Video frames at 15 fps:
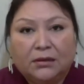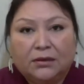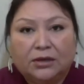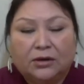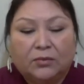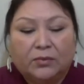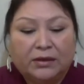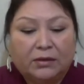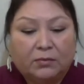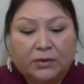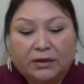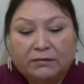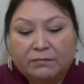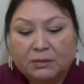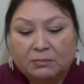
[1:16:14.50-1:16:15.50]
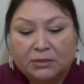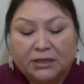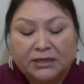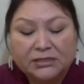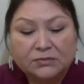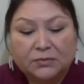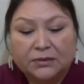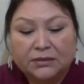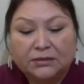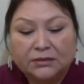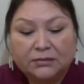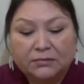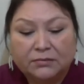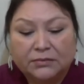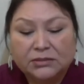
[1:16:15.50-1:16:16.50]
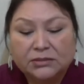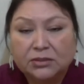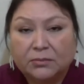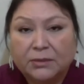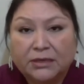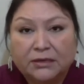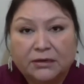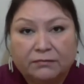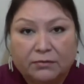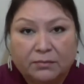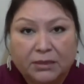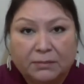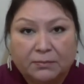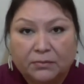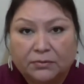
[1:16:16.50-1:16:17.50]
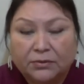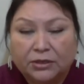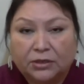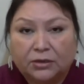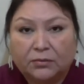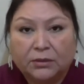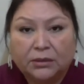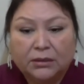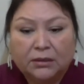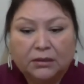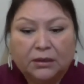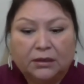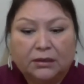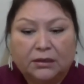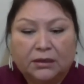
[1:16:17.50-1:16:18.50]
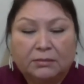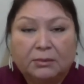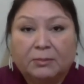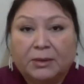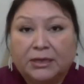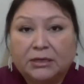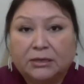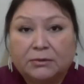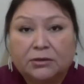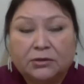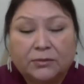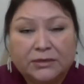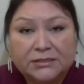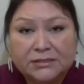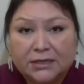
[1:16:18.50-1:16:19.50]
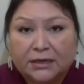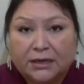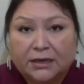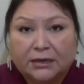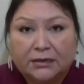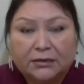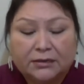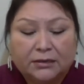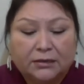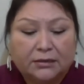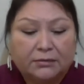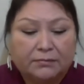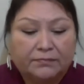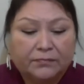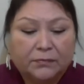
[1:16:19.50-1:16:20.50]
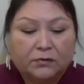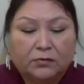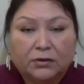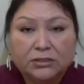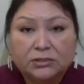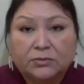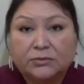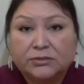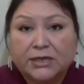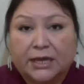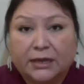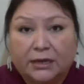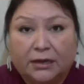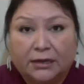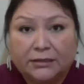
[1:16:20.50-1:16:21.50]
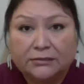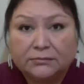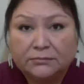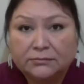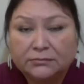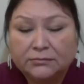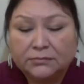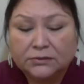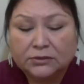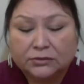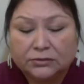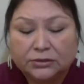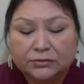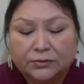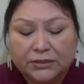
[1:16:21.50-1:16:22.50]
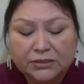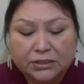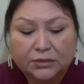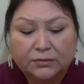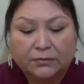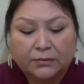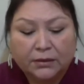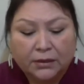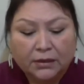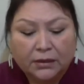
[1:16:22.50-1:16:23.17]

You know, we have been blessed with so many different people, you know, MMIW USA, Crossroads Canine Search and Rescue,